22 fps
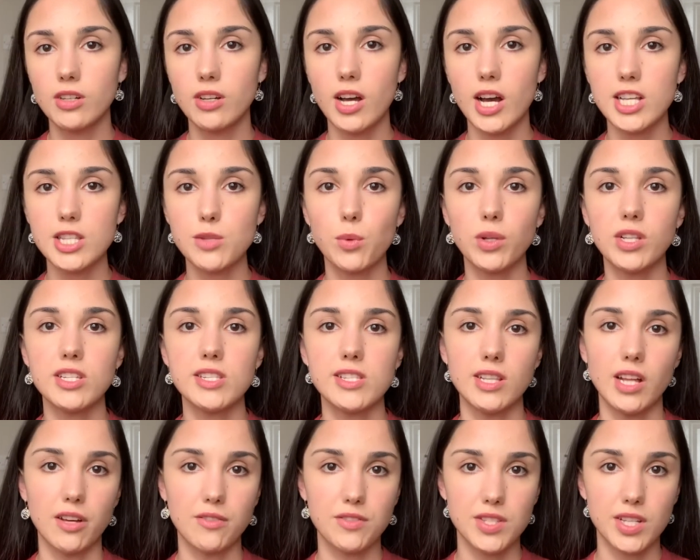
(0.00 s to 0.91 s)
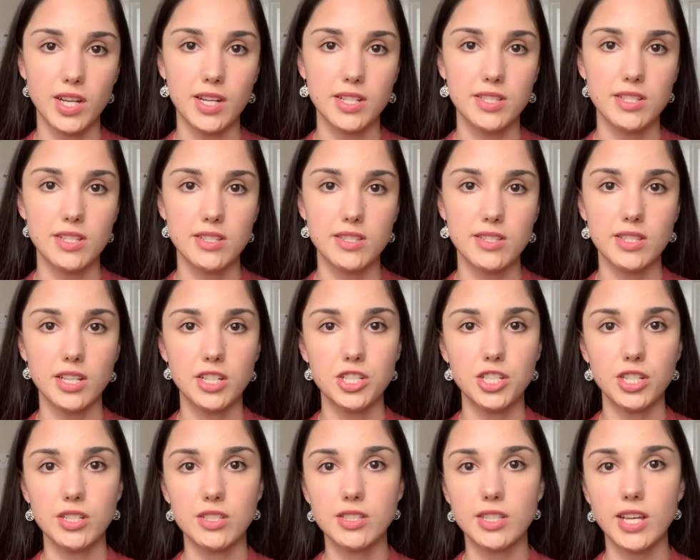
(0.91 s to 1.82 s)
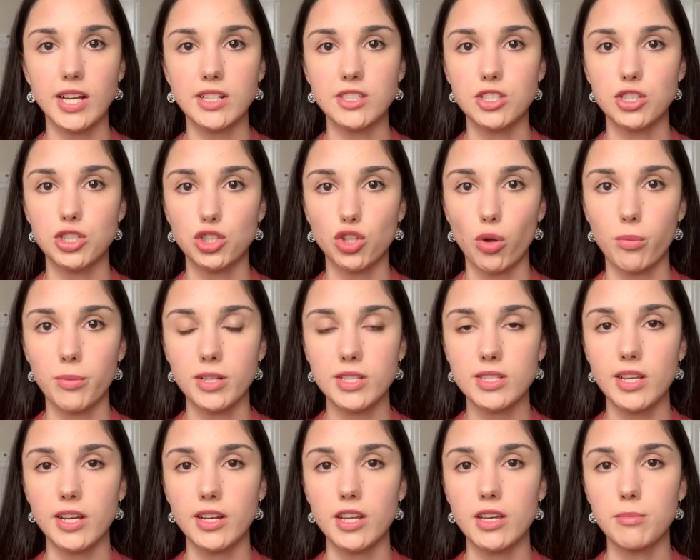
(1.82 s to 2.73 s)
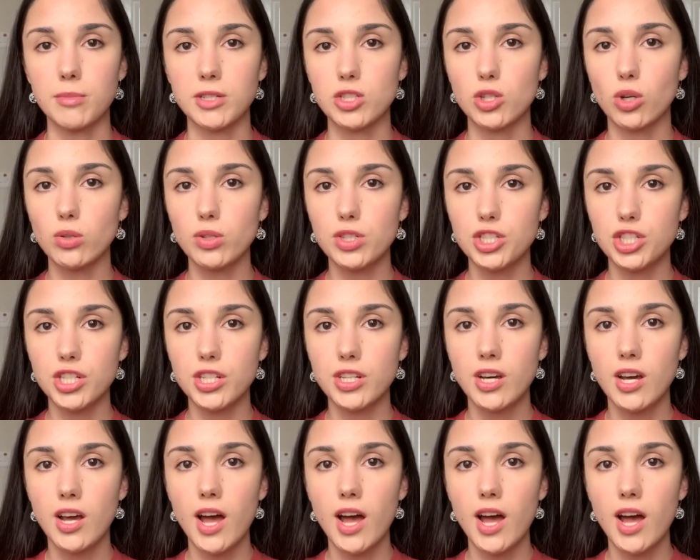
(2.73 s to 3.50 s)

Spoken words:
as well as life sciences such as cancer genomics and hematology,